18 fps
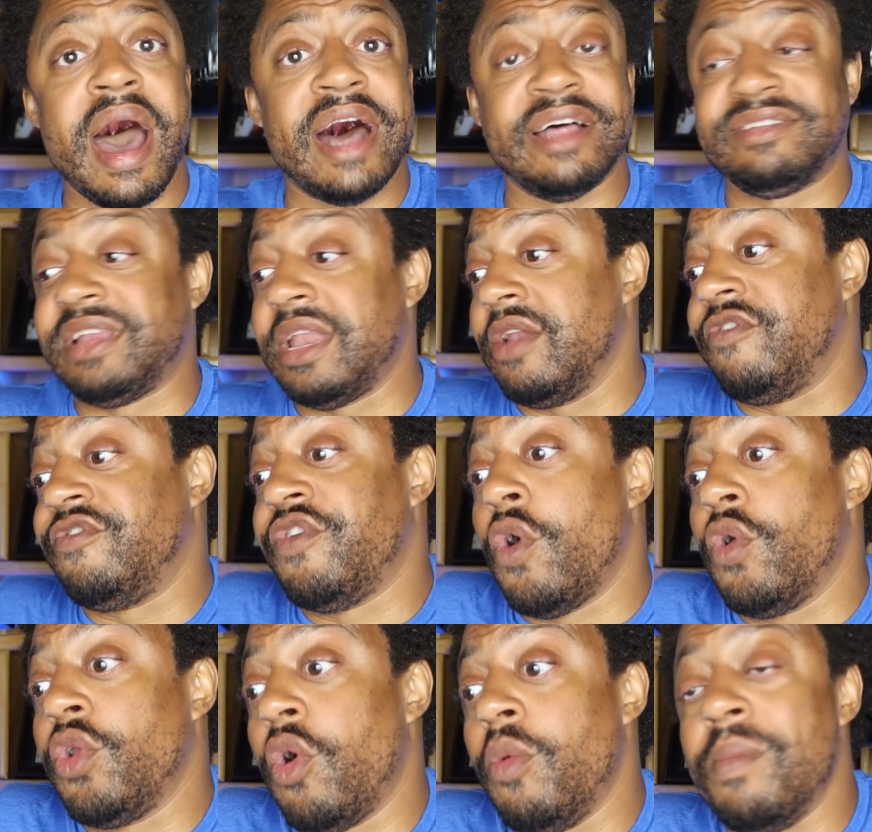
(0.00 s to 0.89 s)
I said the
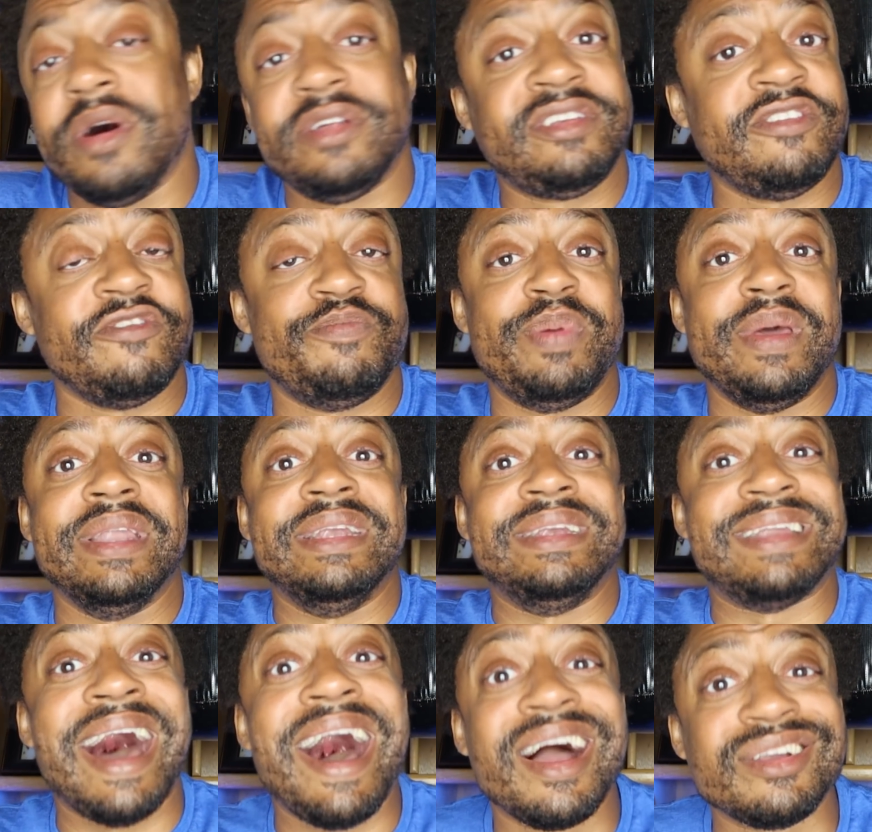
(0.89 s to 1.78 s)
photo must have
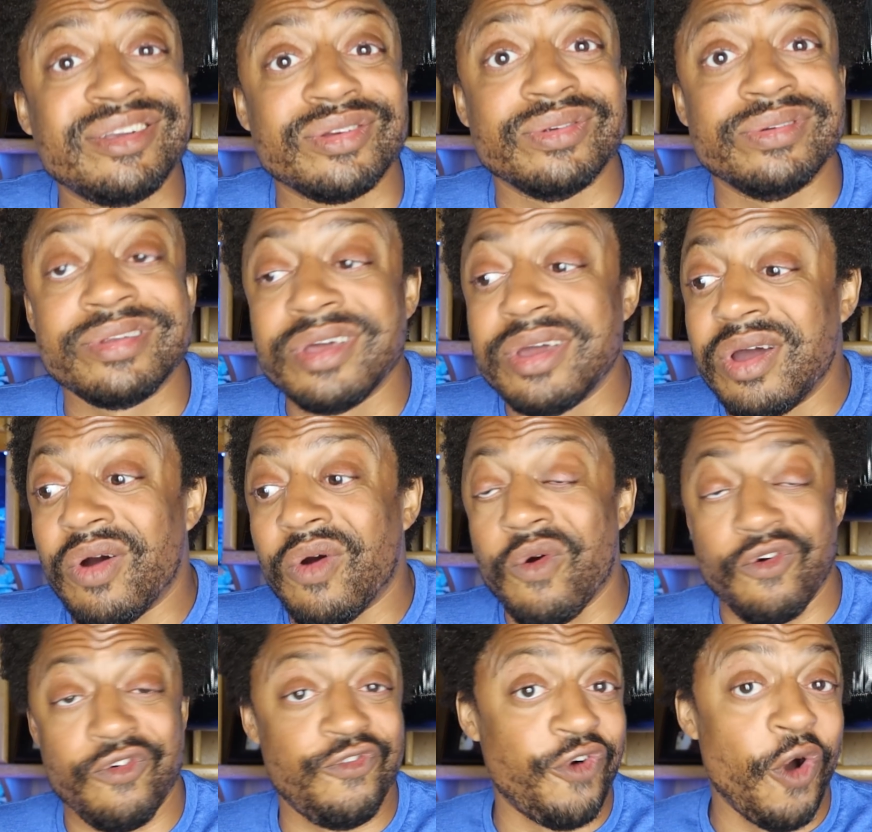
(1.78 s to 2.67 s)
been doctored
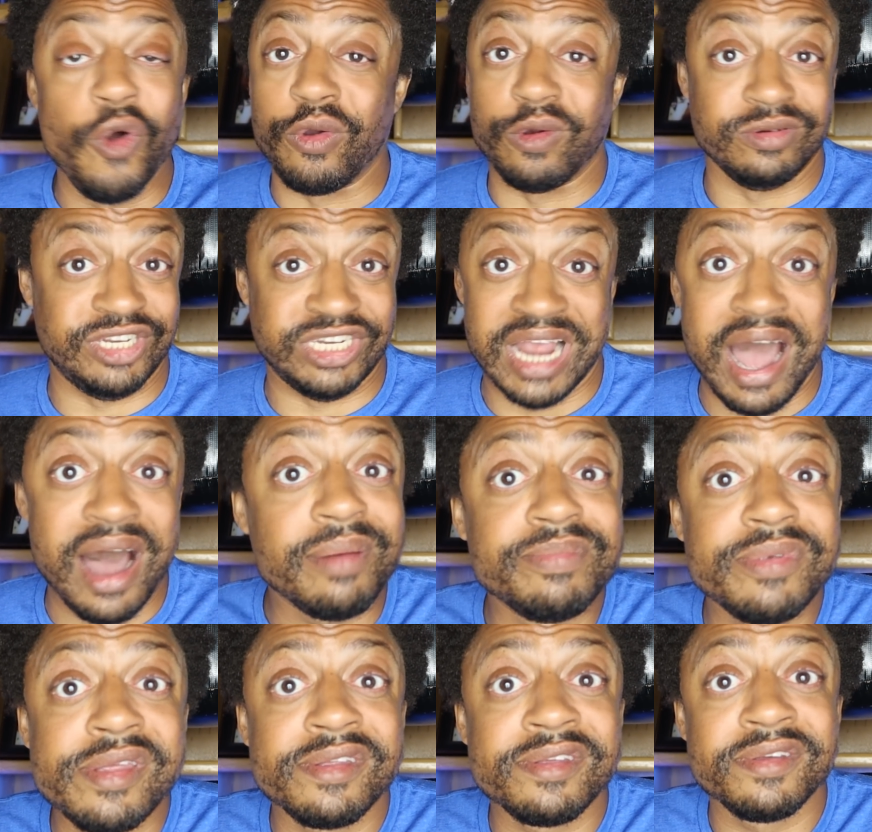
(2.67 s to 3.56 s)
or
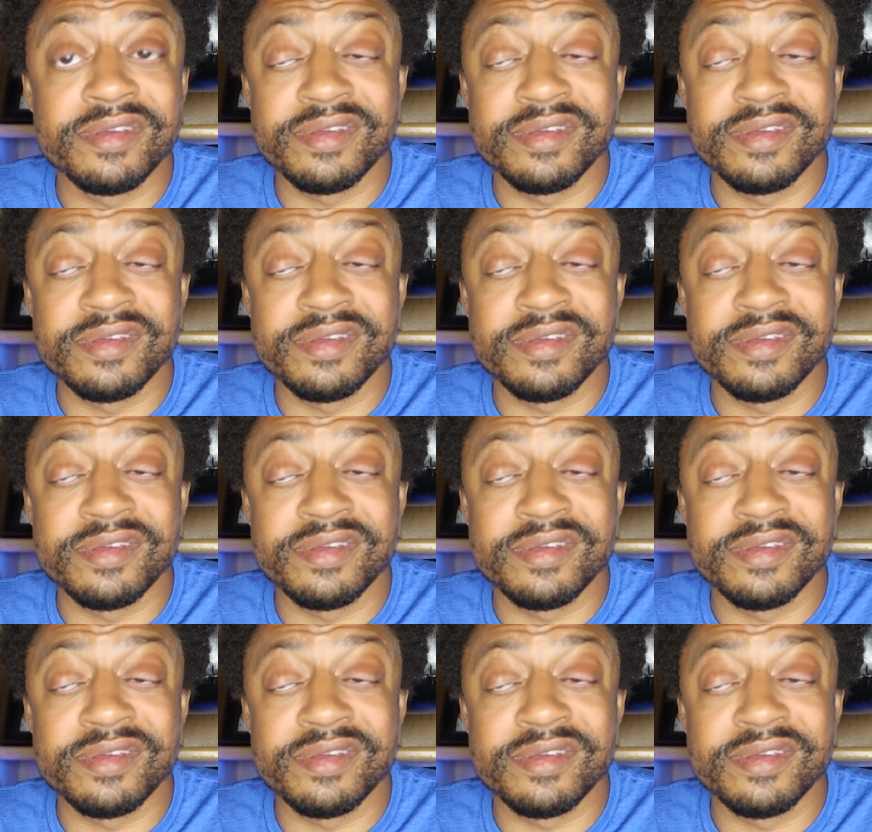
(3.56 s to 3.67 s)
photoshopped.